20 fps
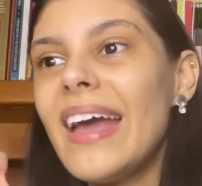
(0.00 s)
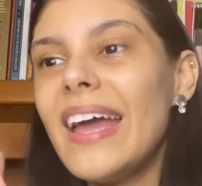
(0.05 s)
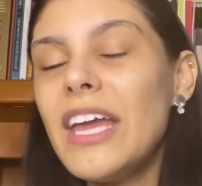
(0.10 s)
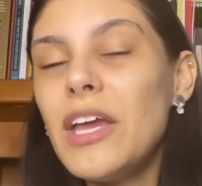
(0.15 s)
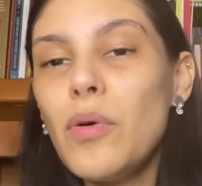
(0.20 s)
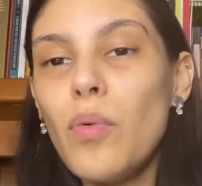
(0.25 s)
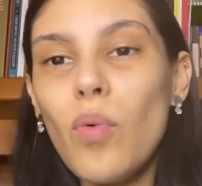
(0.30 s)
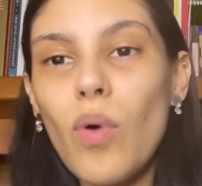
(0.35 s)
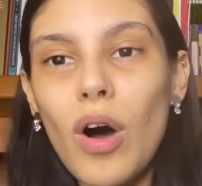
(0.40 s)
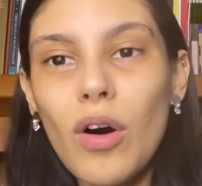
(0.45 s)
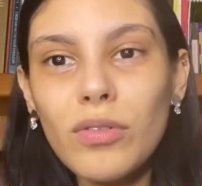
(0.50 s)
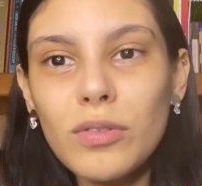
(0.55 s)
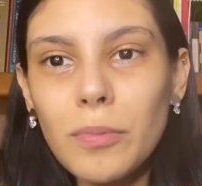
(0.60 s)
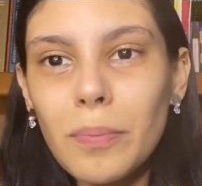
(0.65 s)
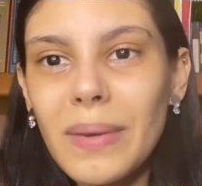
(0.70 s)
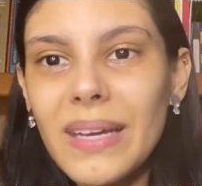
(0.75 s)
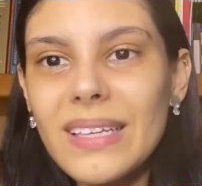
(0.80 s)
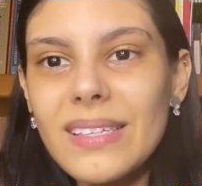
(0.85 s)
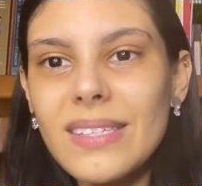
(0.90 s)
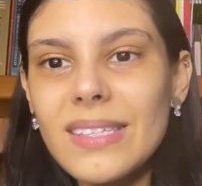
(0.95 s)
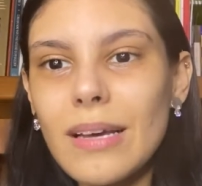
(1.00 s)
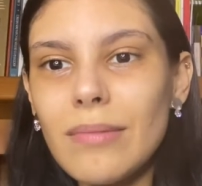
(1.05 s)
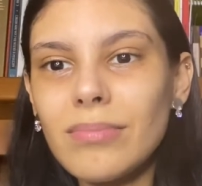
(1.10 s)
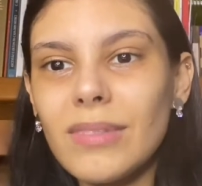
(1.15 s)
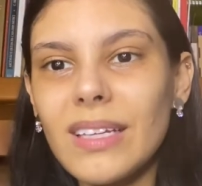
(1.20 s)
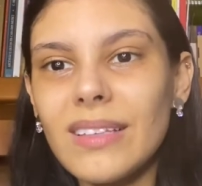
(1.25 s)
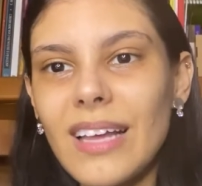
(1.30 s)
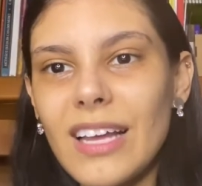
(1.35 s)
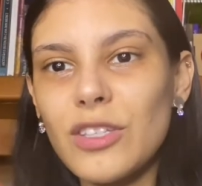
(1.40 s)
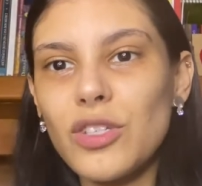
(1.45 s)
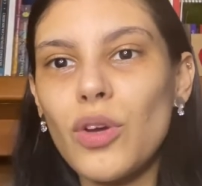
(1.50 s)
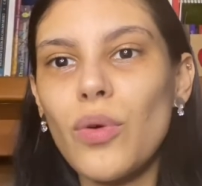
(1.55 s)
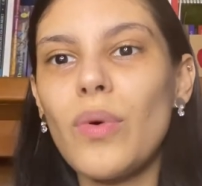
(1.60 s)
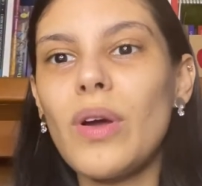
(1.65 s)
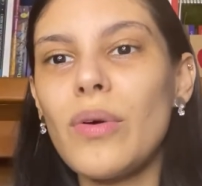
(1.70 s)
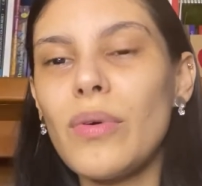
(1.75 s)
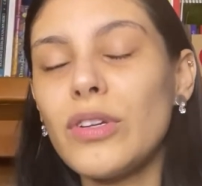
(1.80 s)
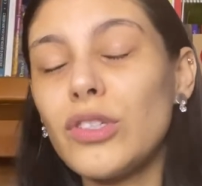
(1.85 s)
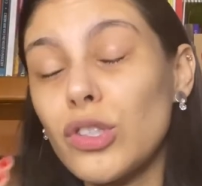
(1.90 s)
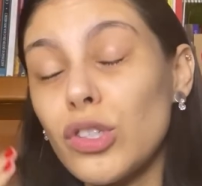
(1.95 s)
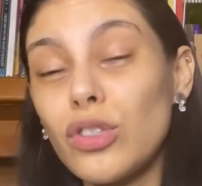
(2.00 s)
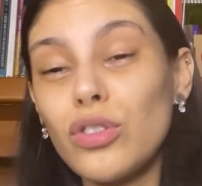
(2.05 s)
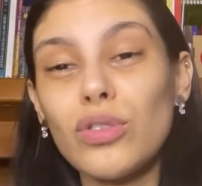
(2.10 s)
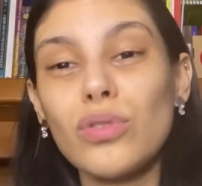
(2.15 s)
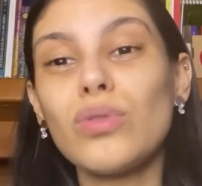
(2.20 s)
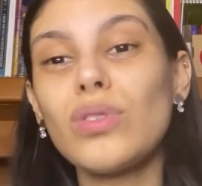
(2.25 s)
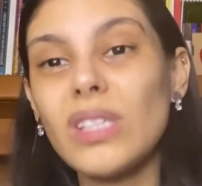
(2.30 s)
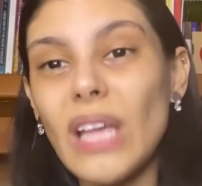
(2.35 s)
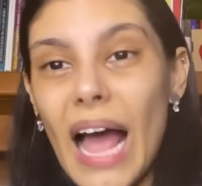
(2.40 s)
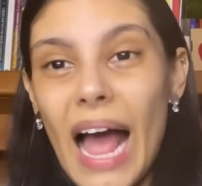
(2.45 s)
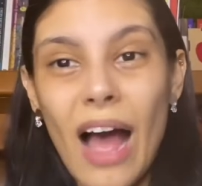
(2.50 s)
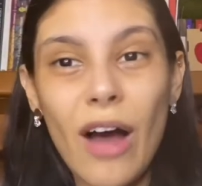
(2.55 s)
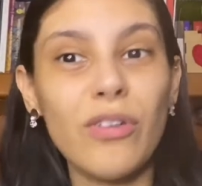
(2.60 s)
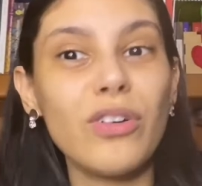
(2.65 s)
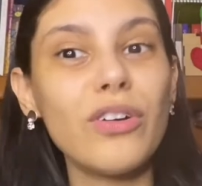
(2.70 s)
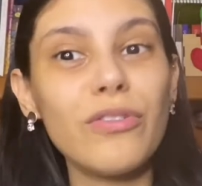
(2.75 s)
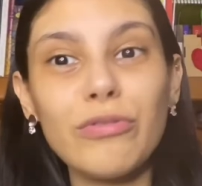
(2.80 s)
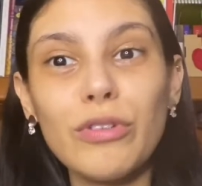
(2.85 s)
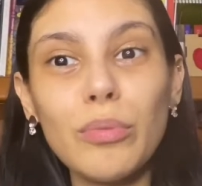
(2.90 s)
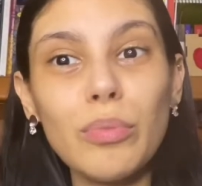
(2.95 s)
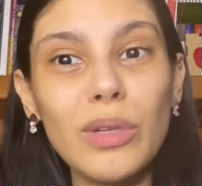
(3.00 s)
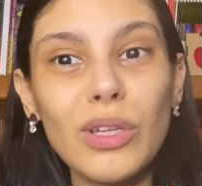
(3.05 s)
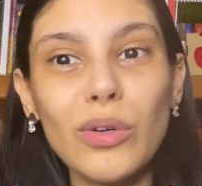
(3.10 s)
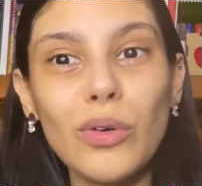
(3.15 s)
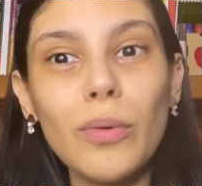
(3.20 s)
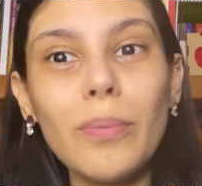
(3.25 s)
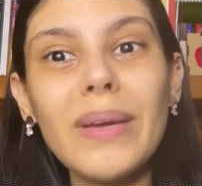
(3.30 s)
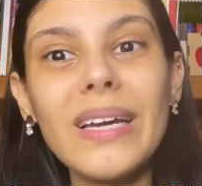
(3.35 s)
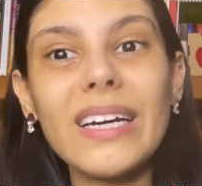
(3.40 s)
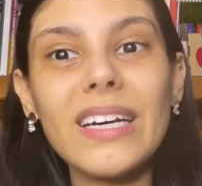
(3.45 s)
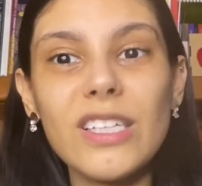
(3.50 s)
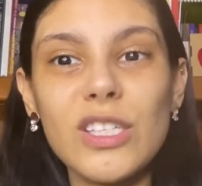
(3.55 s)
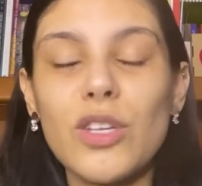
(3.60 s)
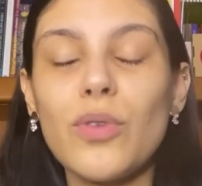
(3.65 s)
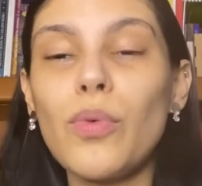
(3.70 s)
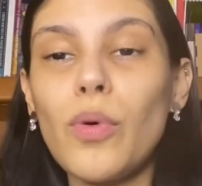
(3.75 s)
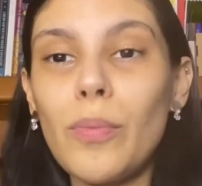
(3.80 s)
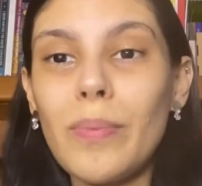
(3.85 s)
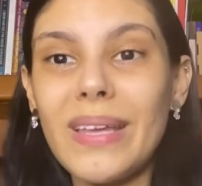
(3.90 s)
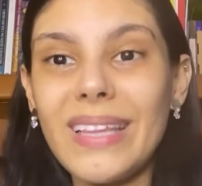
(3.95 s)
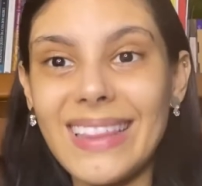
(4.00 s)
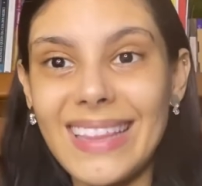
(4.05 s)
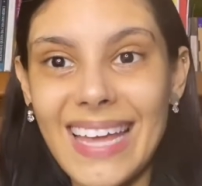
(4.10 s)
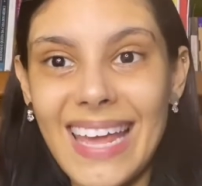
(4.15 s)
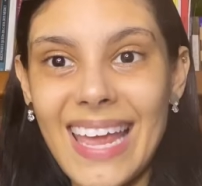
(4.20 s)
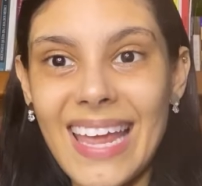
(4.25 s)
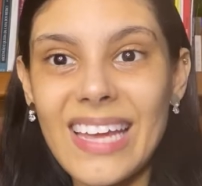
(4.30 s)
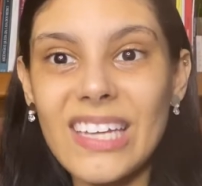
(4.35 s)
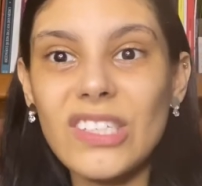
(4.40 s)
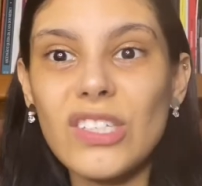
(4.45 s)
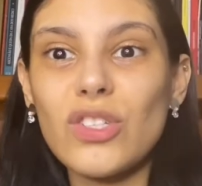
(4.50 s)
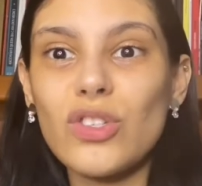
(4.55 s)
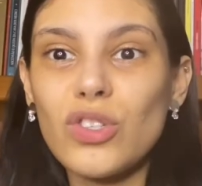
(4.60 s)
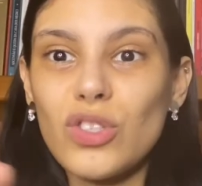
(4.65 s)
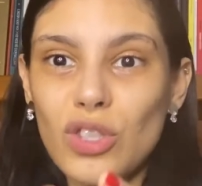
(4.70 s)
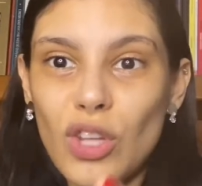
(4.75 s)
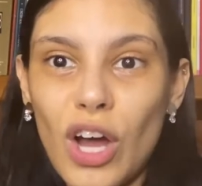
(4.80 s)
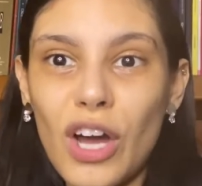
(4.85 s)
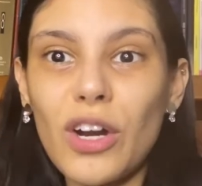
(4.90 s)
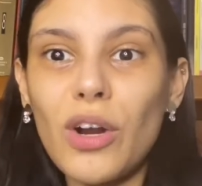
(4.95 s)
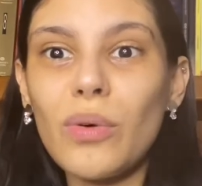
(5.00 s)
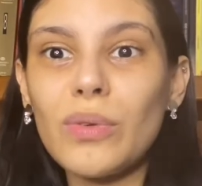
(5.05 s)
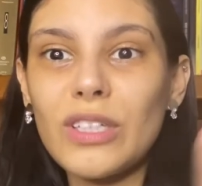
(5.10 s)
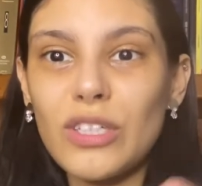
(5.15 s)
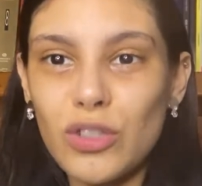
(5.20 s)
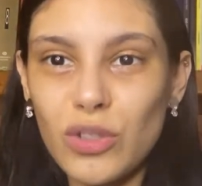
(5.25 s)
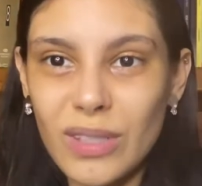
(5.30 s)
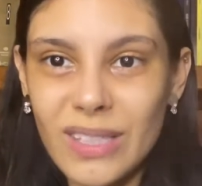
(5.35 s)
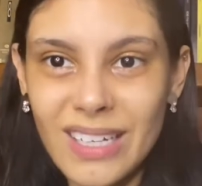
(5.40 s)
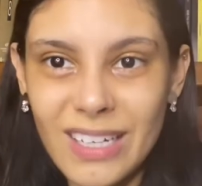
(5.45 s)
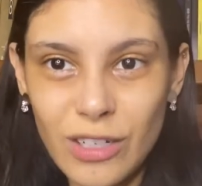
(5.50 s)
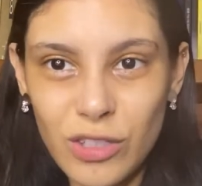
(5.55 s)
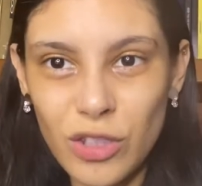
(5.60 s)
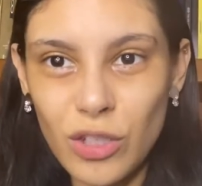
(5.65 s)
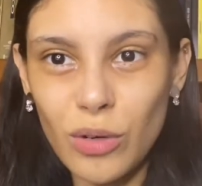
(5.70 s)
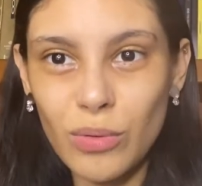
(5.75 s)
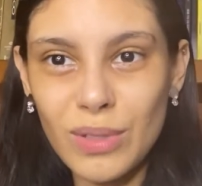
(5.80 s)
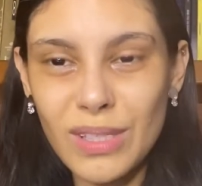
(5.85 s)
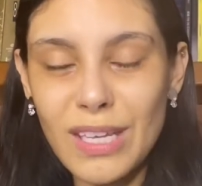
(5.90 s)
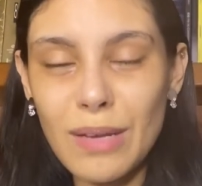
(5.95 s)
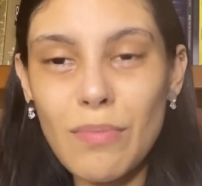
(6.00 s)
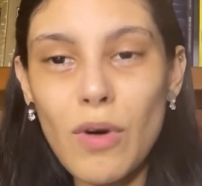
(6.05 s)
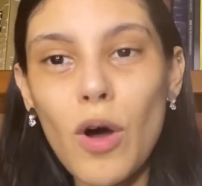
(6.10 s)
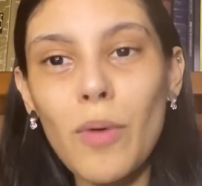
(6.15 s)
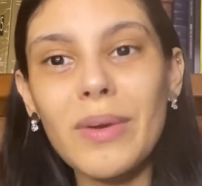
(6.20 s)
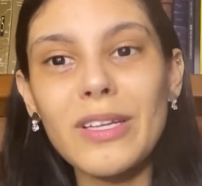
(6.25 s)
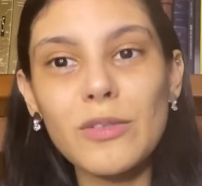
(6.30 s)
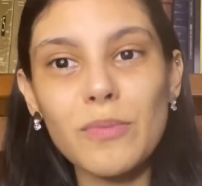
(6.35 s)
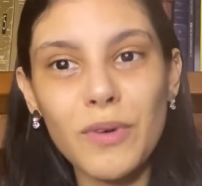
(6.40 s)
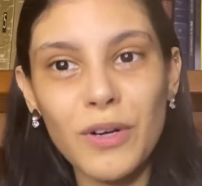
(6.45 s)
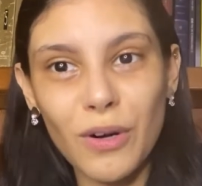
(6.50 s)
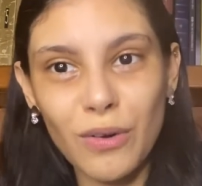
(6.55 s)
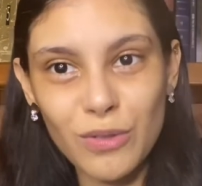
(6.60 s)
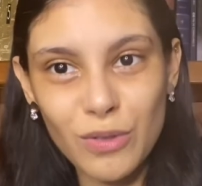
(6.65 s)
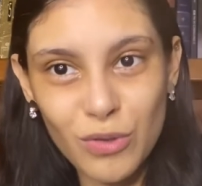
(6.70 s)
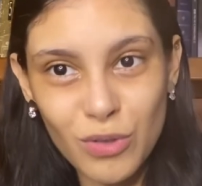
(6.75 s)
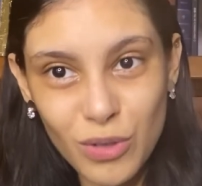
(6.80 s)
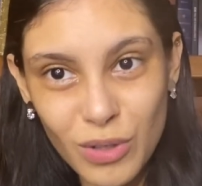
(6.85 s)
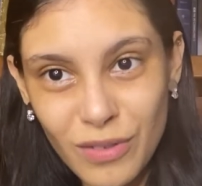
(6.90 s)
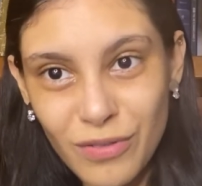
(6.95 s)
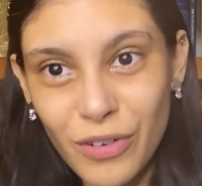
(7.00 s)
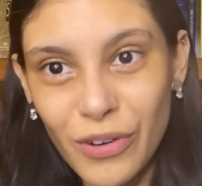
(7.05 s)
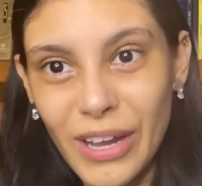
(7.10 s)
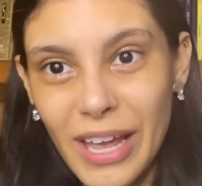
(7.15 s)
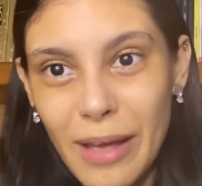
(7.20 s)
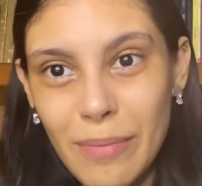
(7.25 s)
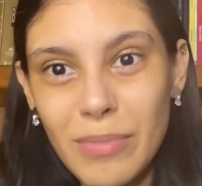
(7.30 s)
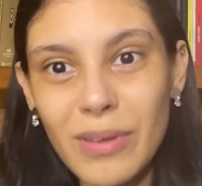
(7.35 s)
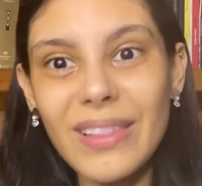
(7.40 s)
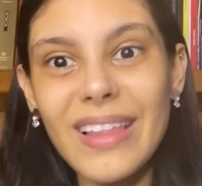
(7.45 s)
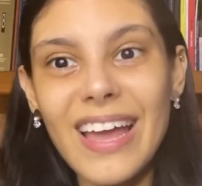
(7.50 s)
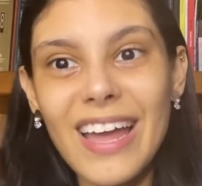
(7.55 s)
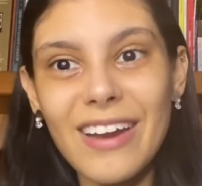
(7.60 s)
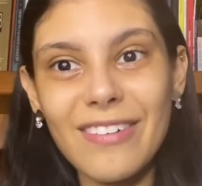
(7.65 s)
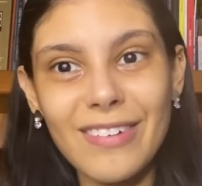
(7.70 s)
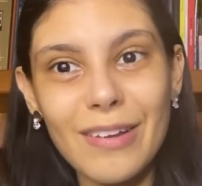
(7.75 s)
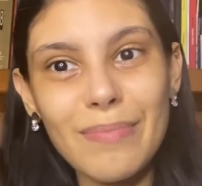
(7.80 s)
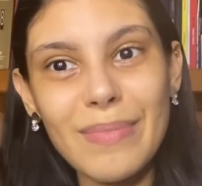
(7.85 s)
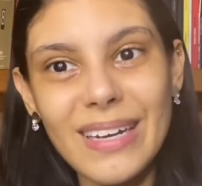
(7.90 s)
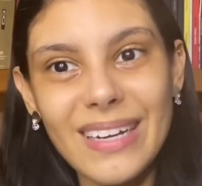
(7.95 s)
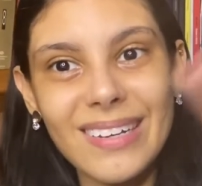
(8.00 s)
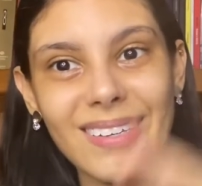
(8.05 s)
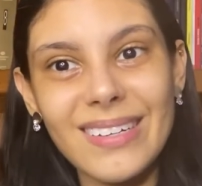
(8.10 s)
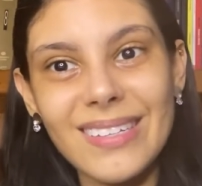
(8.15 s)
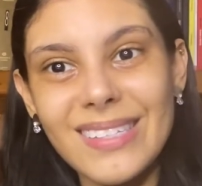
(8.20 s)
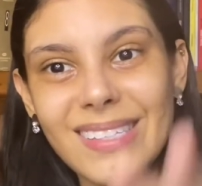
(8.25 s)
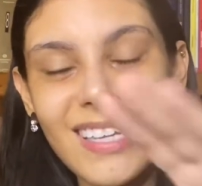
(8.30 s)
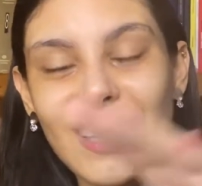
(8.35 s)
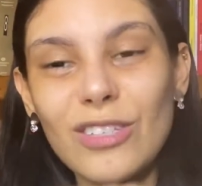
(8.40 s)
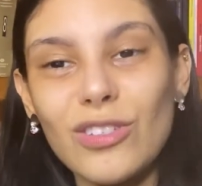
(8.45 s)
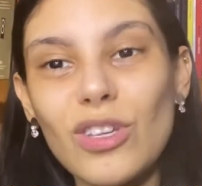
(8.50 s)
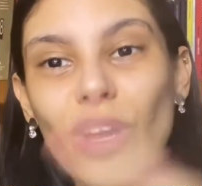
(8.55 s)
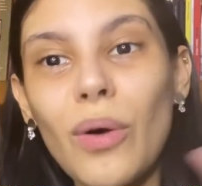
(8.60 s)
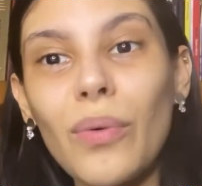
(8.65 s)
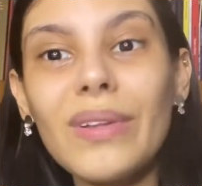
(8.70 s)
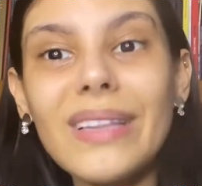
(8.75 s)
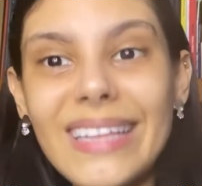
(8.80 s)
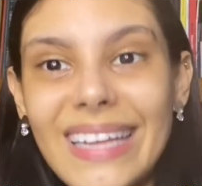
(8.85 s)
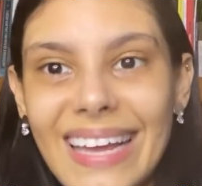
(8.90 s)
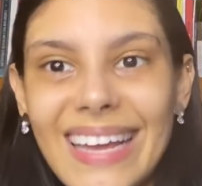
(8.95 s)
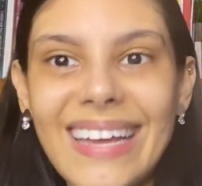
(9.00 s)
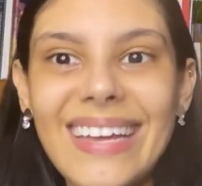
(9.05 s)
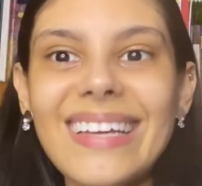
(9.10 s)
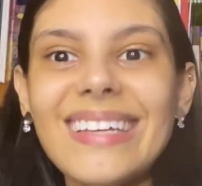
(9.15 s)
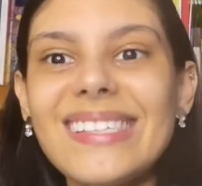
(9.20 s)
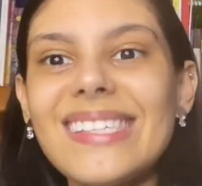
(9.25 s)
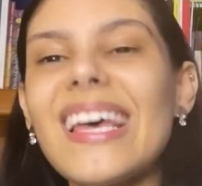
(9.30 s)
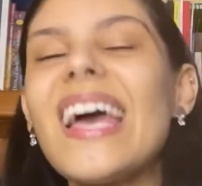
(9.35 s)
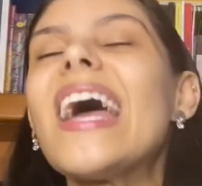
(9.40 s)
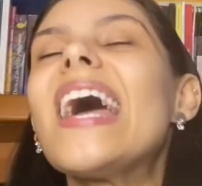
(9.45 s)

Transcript: It won't be something that you will introduce out of the blue, because it will be linked not only to the noticing moment but also to the vocabulary, because it's all linked.